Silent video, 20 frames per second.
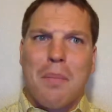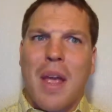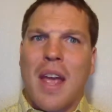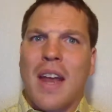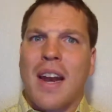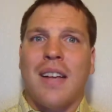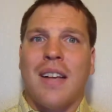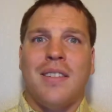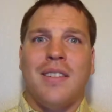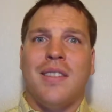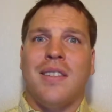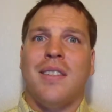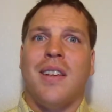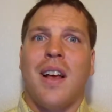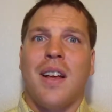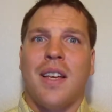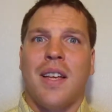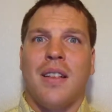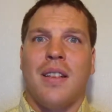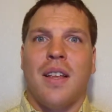man, I
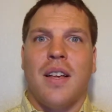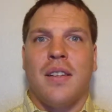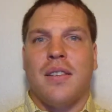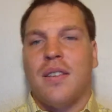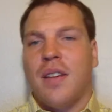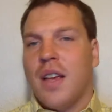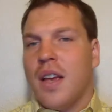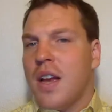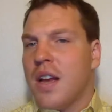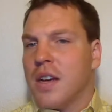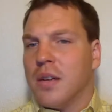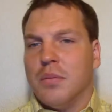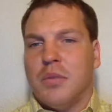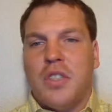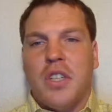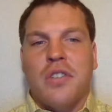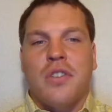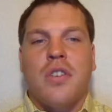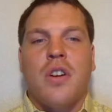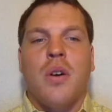suck at this, I'm
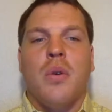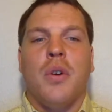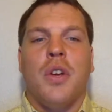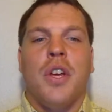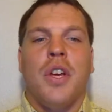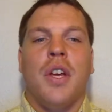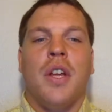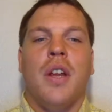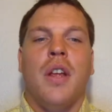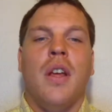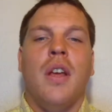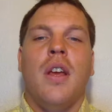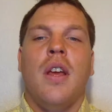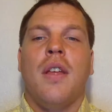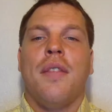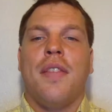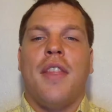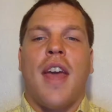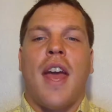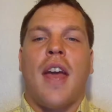just no good,
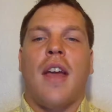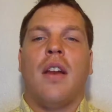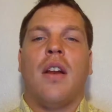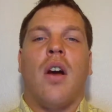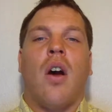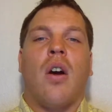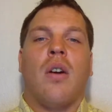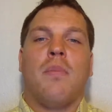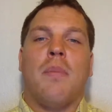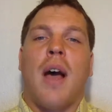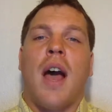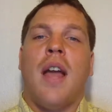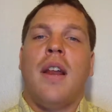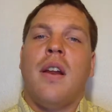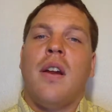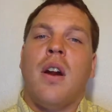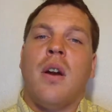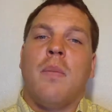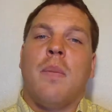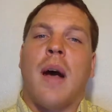then our
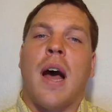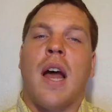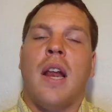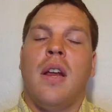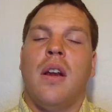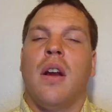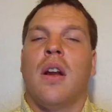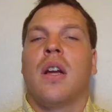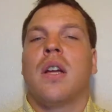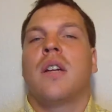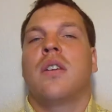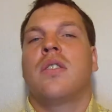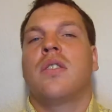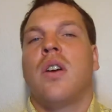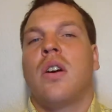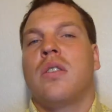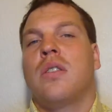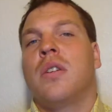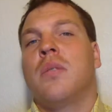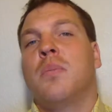mind and our body are going to
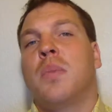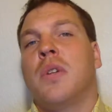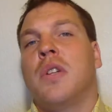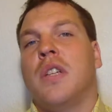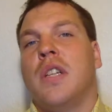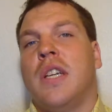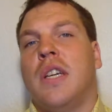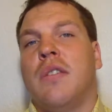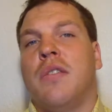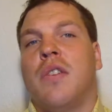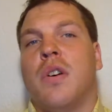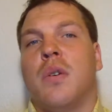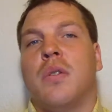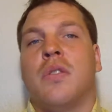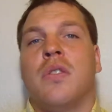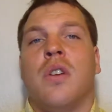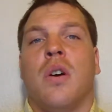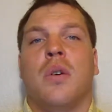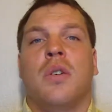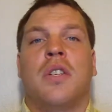start to believe
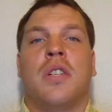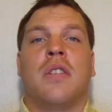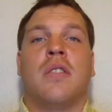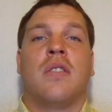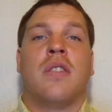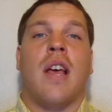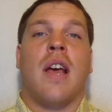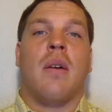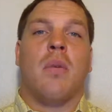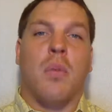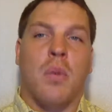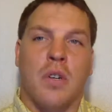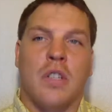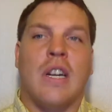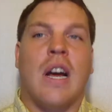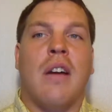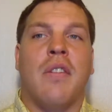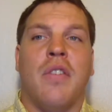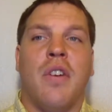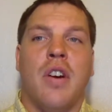those notions that we're
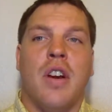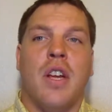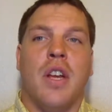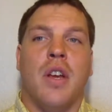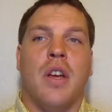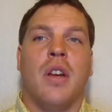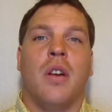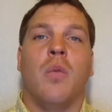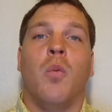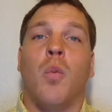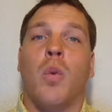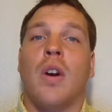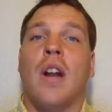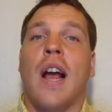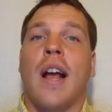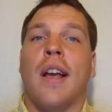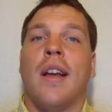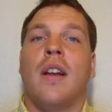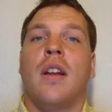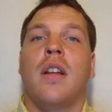not very good, and we're
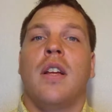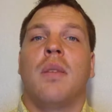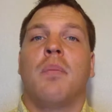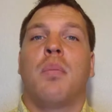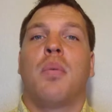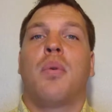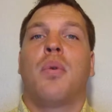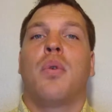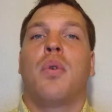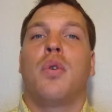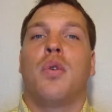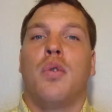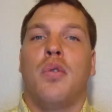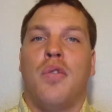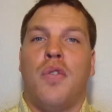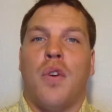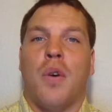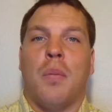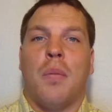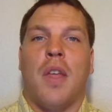not going to
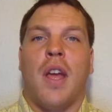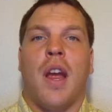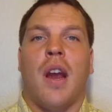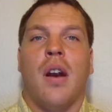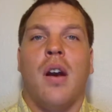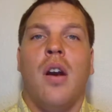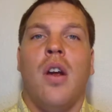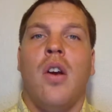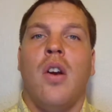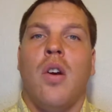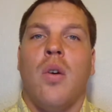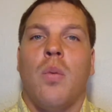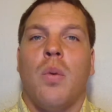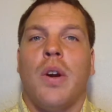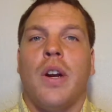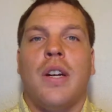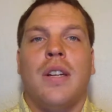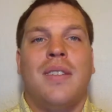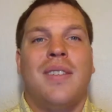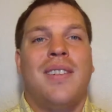improve from there.
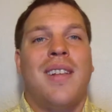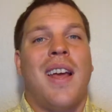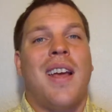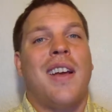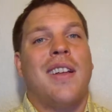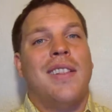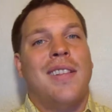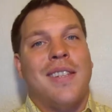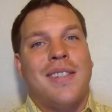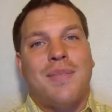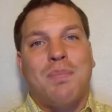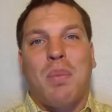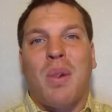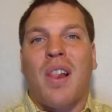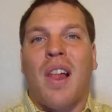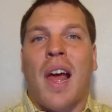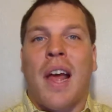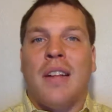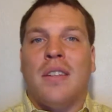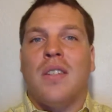We're going to stay on this
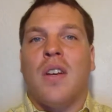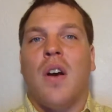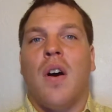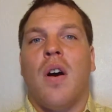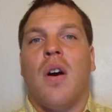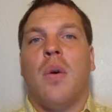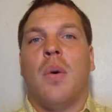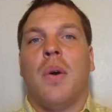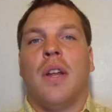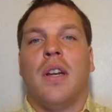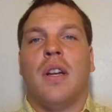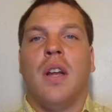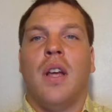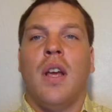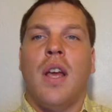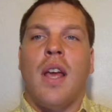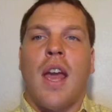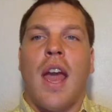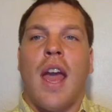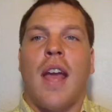plateau and
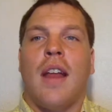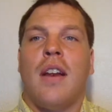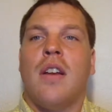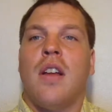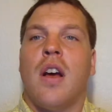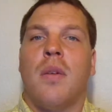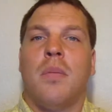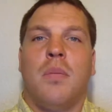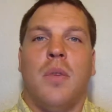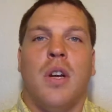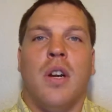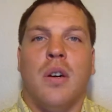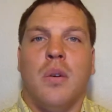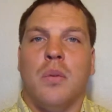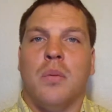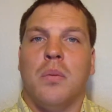end up,